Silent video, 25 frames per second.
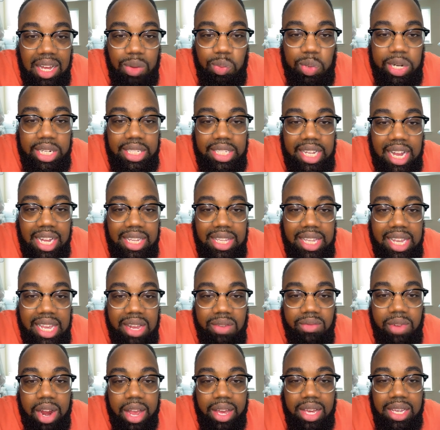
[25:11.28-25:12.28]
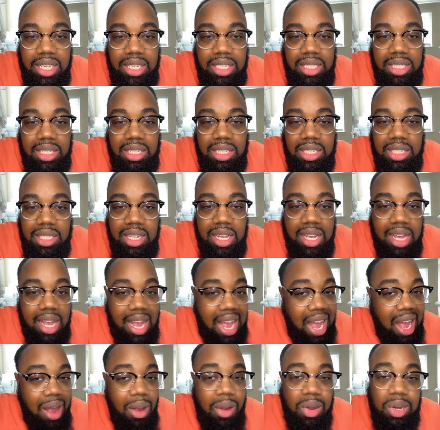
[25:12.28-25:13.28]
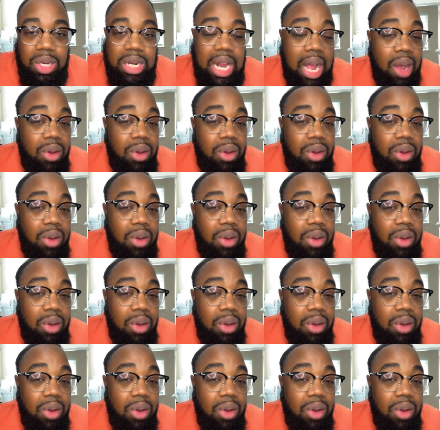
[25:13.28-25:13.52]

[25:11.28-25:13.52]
What is that? D Reckers? I